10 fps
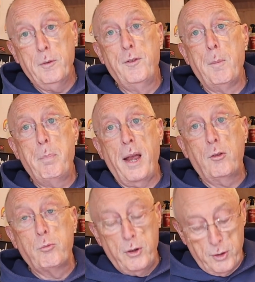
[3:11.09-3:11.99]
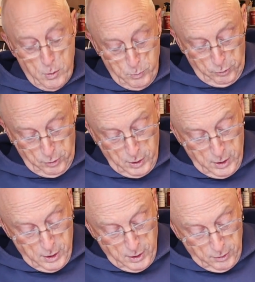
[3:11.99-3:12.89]
for best results.
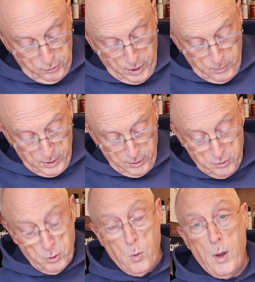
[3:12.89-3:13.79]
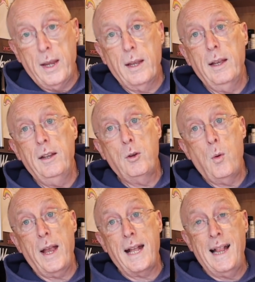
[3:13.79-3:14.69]
So it's quite
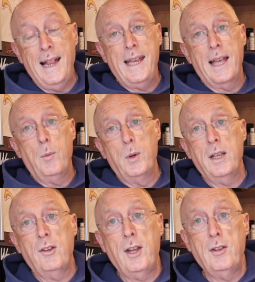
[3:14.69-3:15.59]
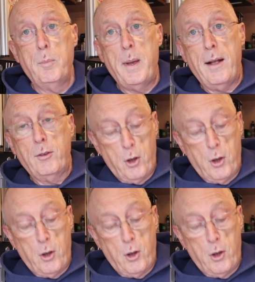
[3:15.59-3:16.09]
clear what it says about